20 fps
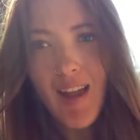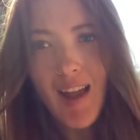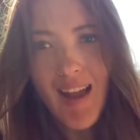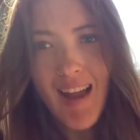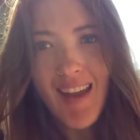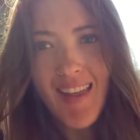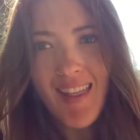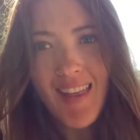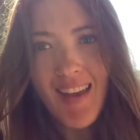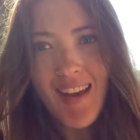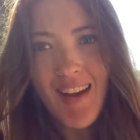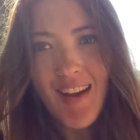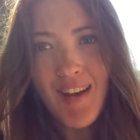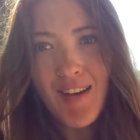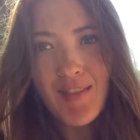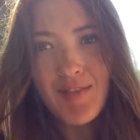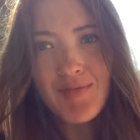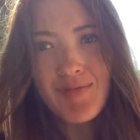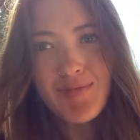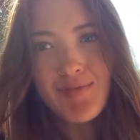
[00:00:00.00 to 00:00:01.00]
Hi
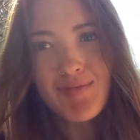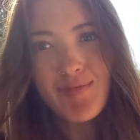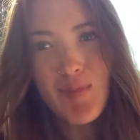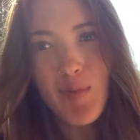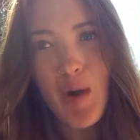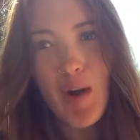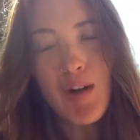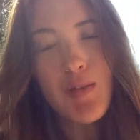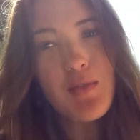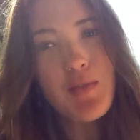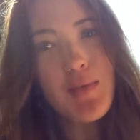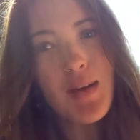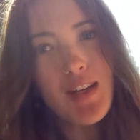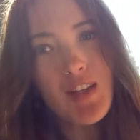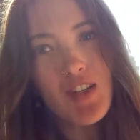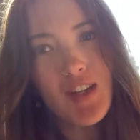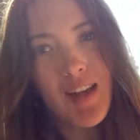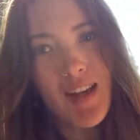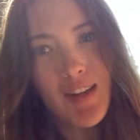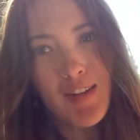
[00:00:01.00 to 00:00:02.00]
there, welcome to my
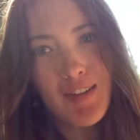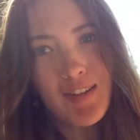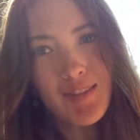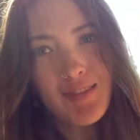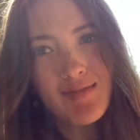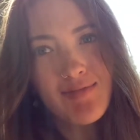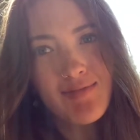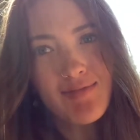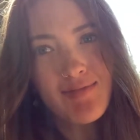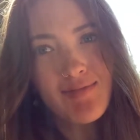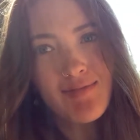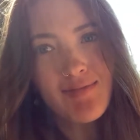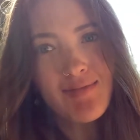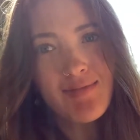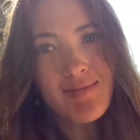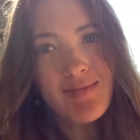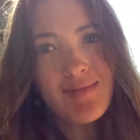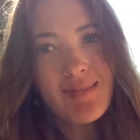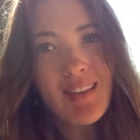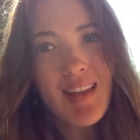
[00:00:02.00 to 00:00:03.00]
channel.
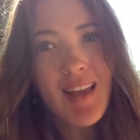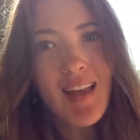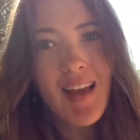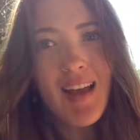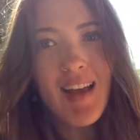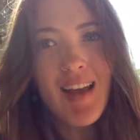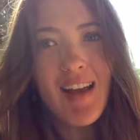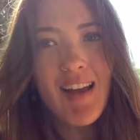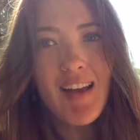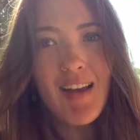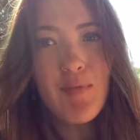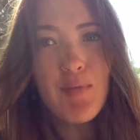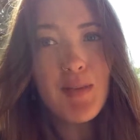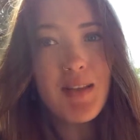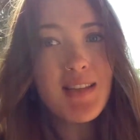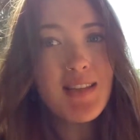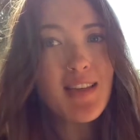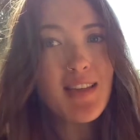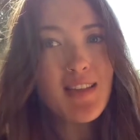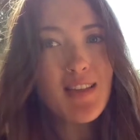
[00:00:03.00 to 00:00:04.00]

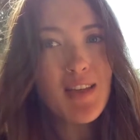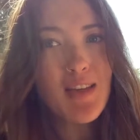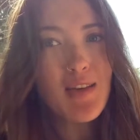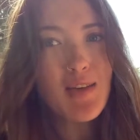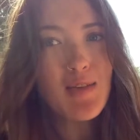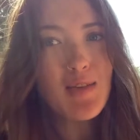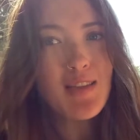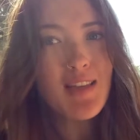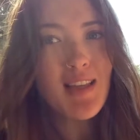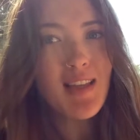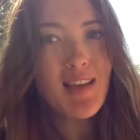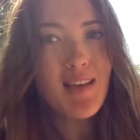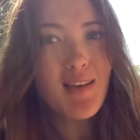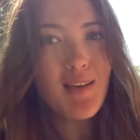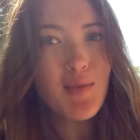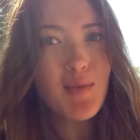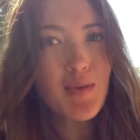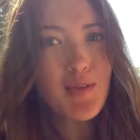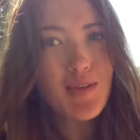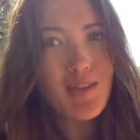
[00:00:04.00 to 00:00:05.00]
Please excuse
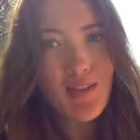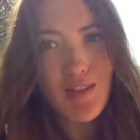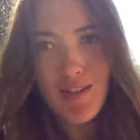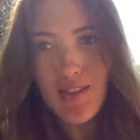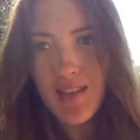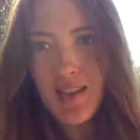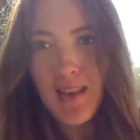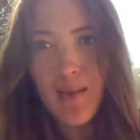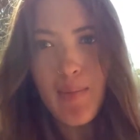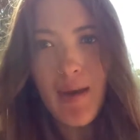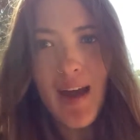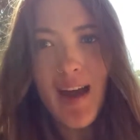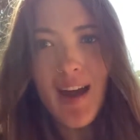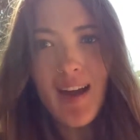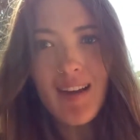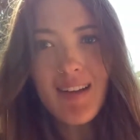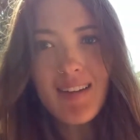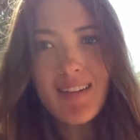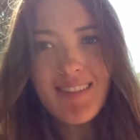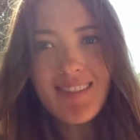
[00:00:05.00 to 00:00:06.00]
the roosters in the
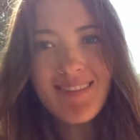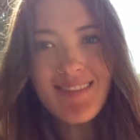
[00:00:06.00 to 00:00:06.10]
back.